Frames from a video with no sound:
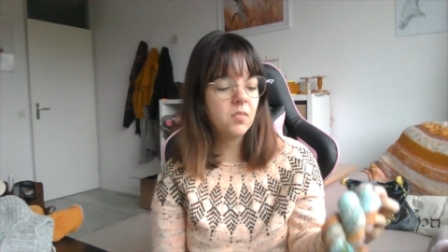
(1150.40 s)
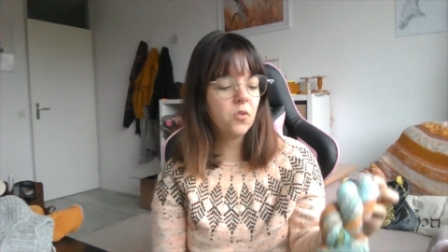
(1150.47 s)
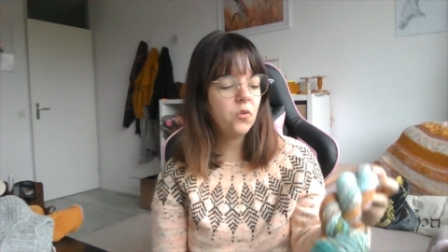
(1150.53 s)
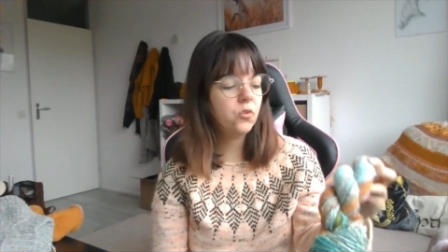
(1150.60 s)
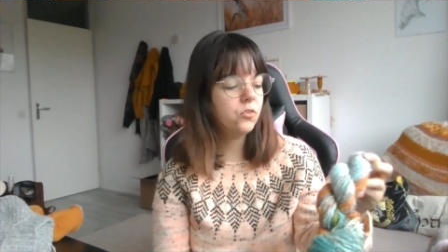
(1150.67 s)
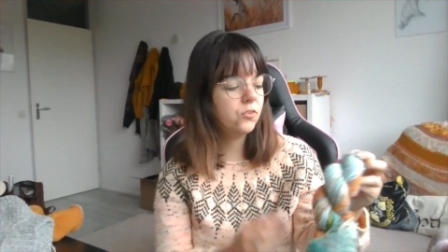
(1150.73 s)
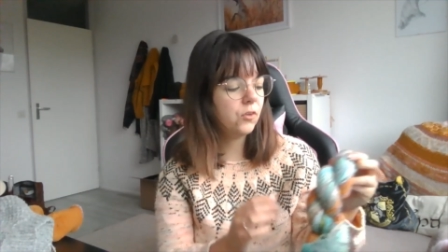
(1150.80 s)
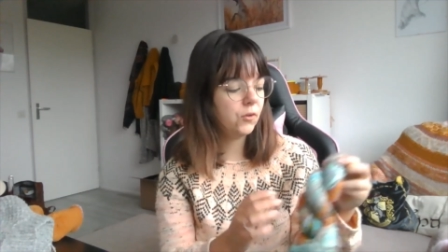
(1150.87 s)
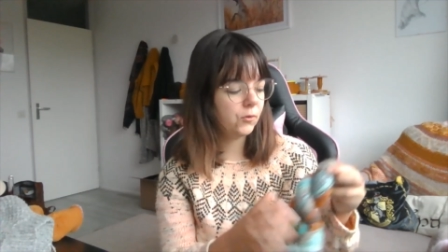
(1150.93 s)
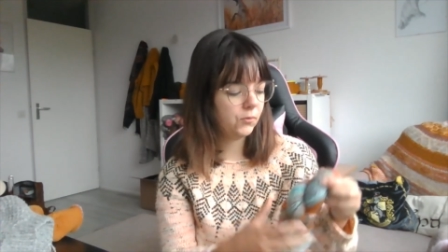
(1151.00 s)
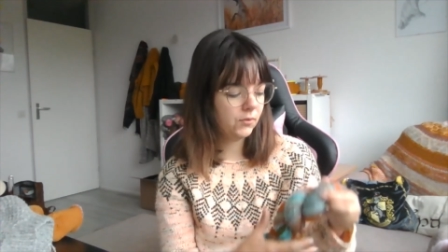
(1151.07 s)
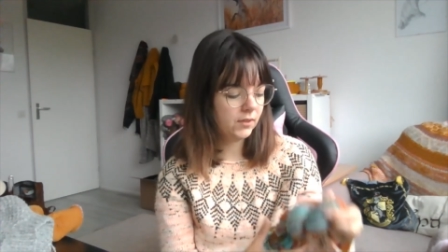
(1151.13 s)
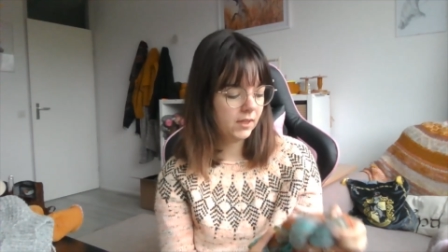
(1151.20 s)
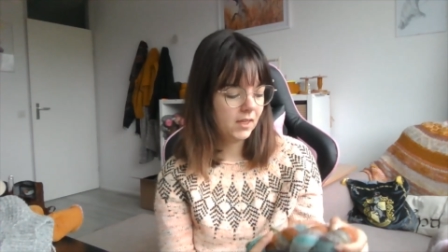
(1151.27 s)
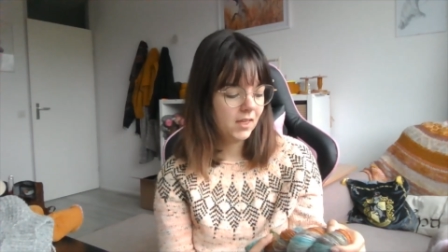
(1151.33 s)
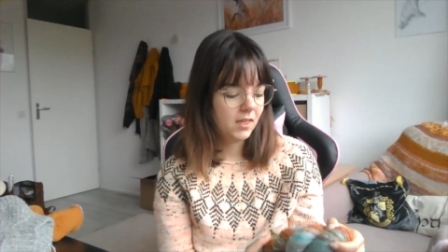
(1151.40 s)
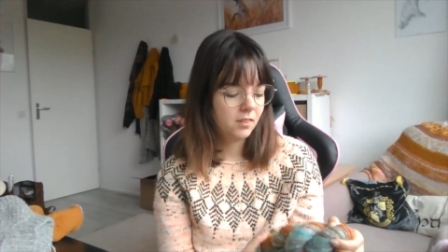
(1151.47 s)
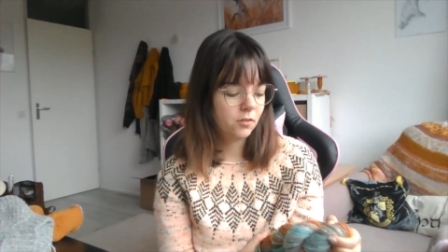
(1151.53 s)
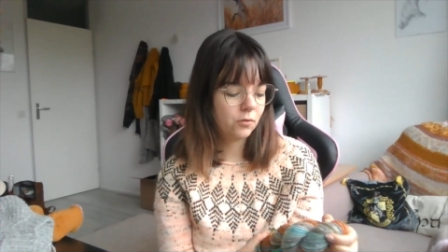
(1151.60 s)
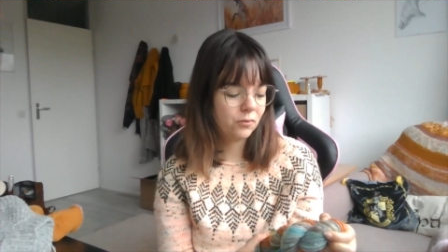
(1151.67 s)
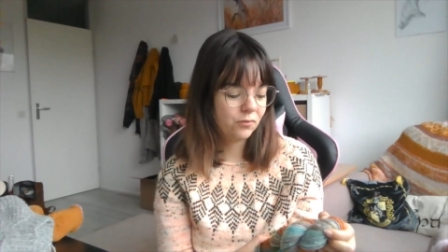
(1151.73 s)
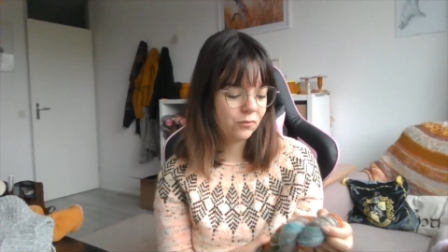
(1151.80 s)
So
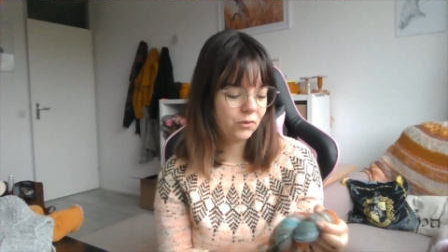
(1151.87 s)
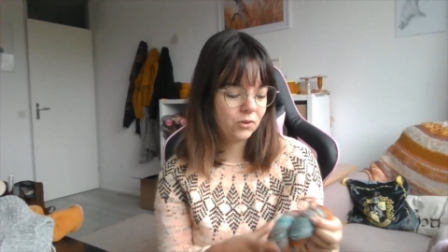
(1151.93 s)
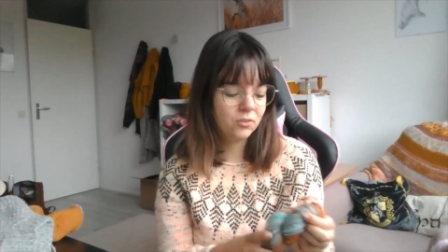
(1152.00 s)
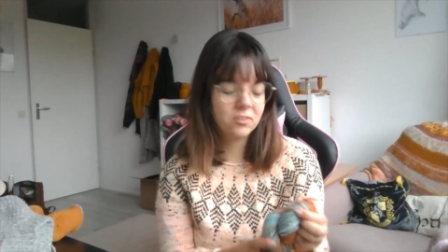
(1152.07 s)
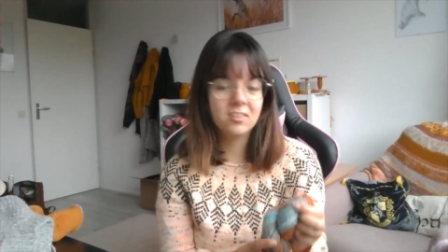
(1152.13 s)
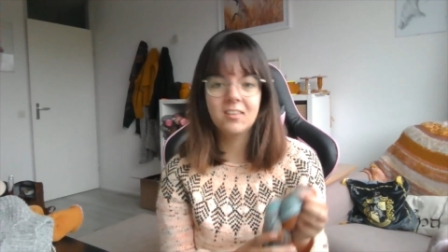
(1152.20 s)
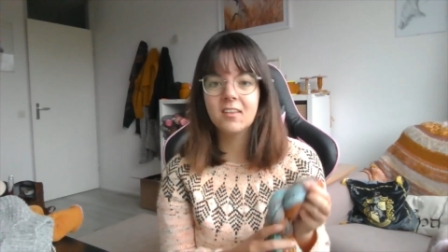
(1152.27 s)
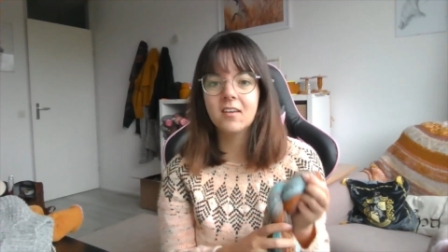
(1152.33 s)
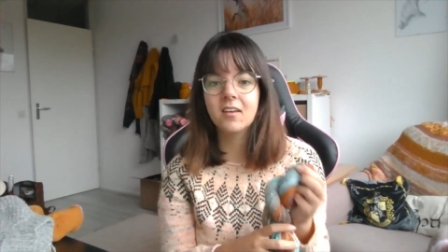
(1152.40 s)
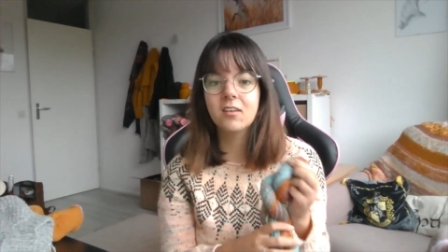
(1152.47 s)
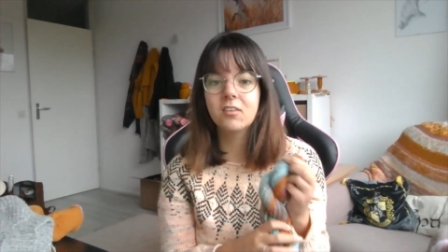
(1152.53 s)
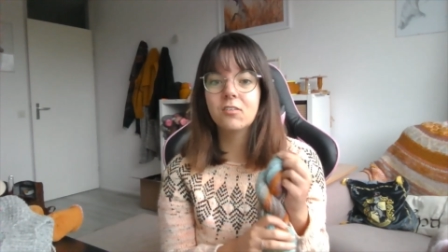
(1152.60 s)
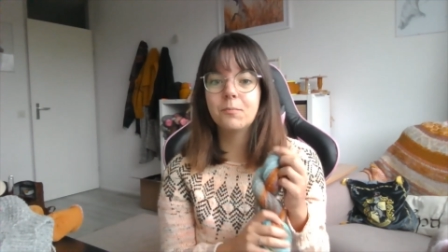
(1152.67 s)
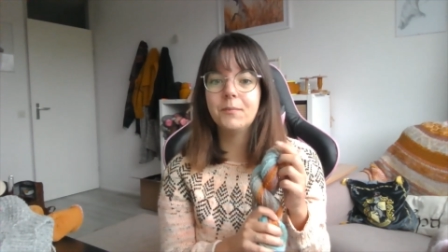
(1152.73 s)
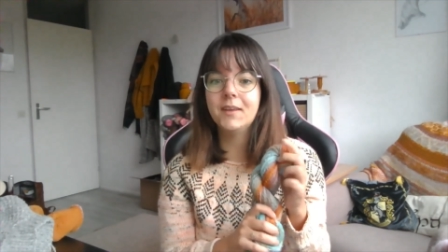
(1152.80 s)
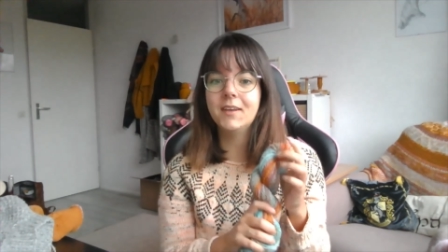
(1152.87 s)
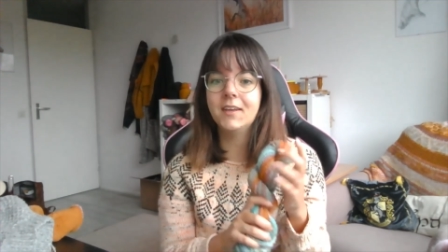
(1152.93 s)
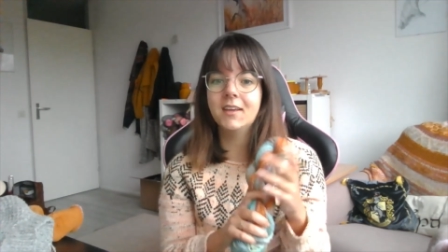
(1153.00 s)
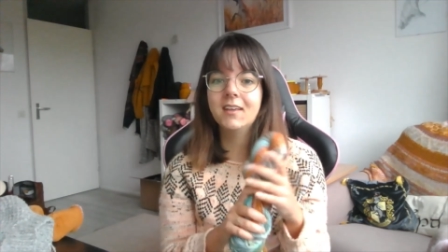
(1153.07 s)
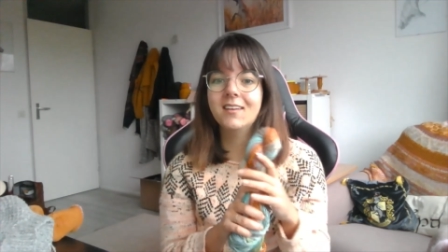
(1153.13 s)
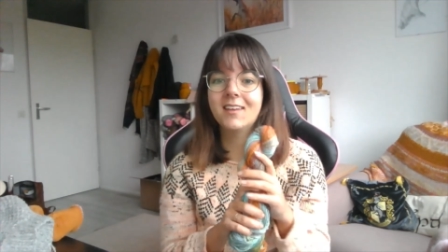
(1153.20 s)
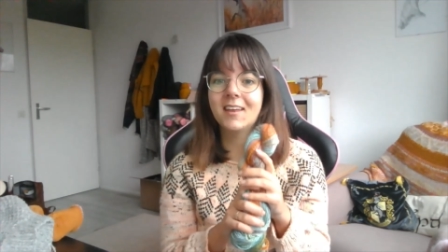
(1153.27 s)
the first
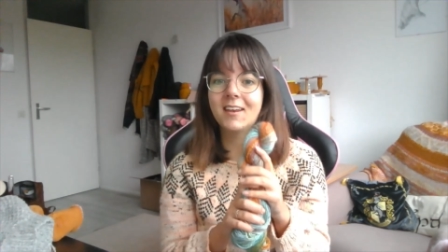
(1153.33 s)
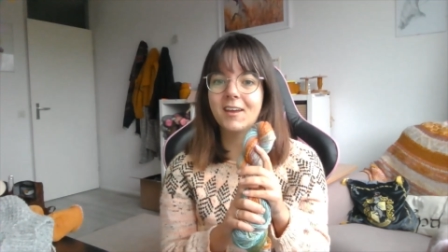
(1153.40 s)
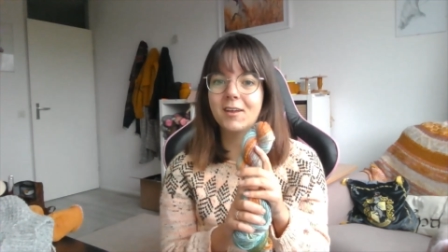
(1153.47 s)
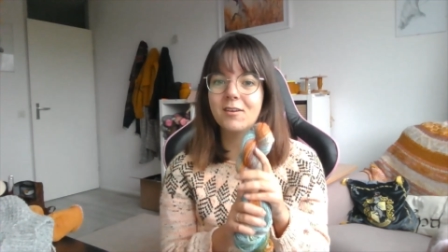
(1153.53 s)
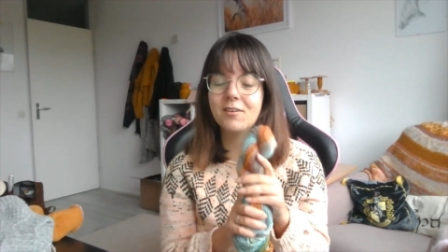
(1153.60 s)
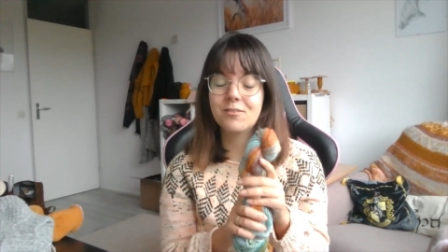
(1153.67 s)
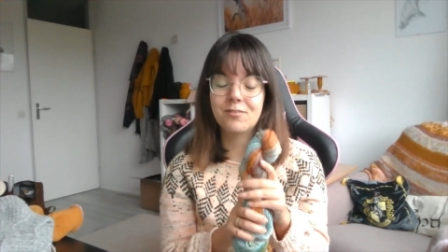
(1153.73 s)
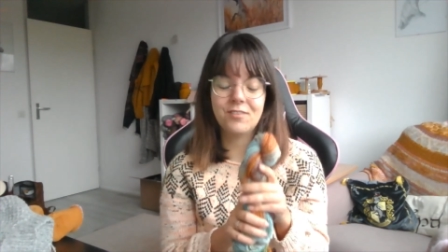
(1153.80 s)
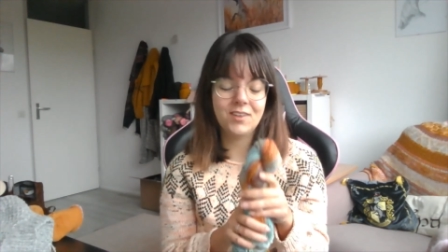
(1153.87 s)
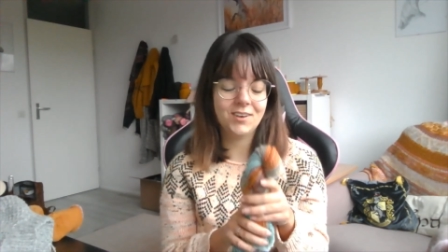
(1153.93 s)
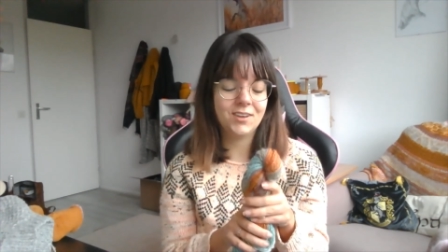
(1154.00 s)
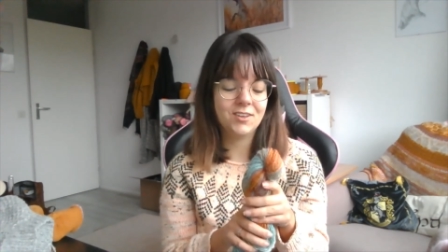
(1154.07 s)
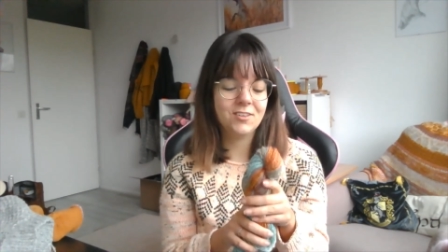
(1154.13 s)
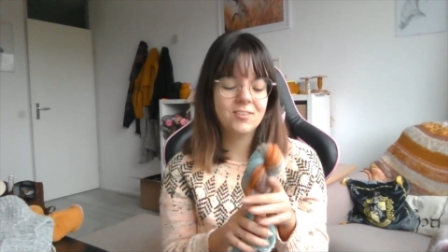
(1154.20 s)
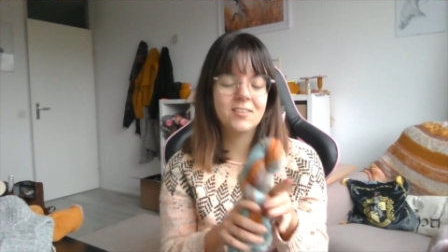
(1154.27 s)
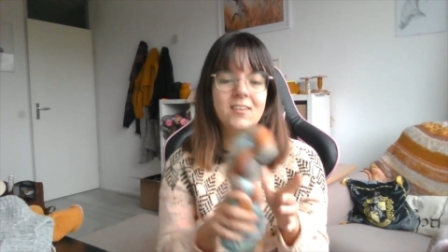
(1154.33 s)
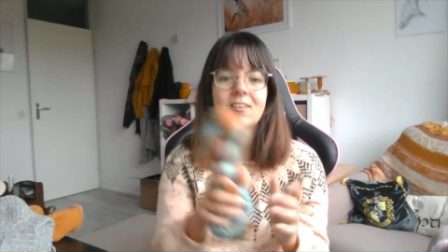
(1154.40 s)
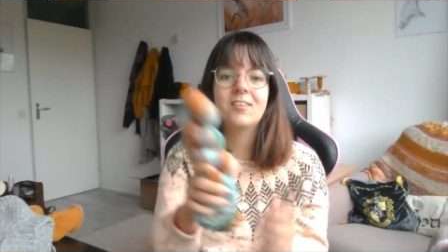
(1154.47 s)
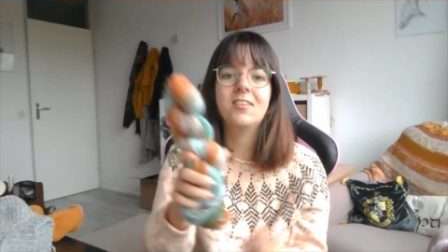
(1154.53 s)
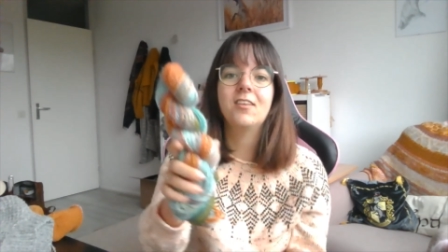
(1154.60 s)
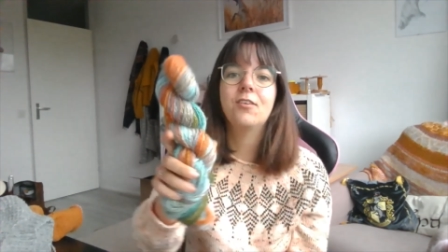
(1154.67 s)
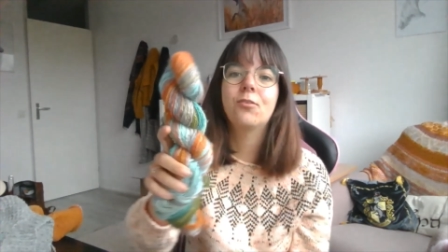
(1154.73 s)
spinning that I finished
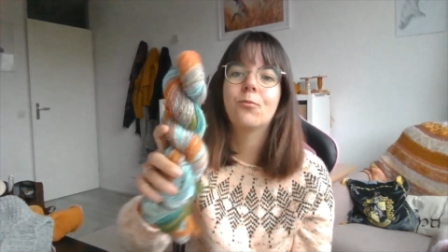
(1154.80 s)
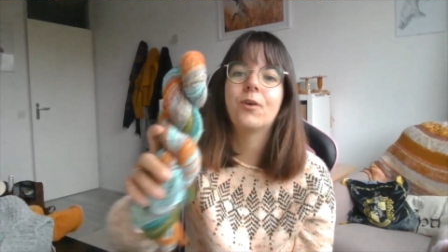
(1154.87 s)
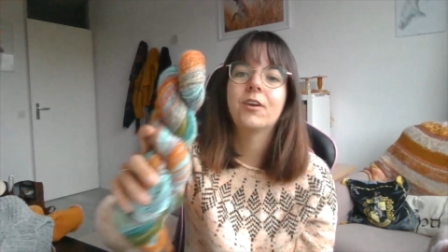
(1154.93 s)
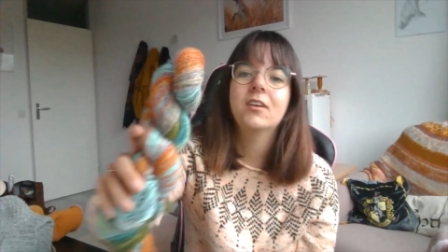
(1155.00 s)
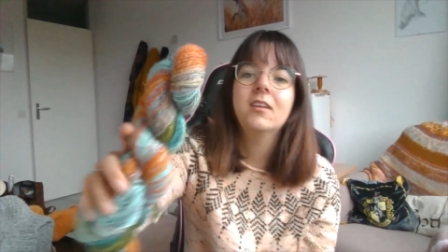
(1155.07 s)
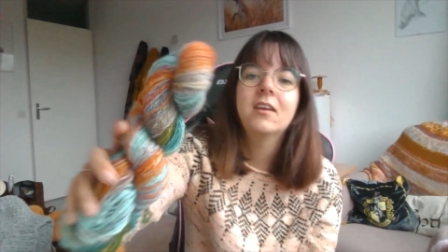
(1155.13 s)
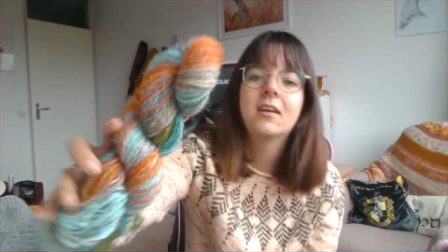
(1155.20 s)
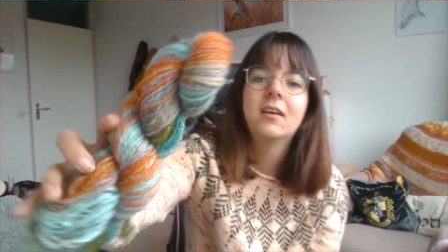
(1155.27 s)
is this one.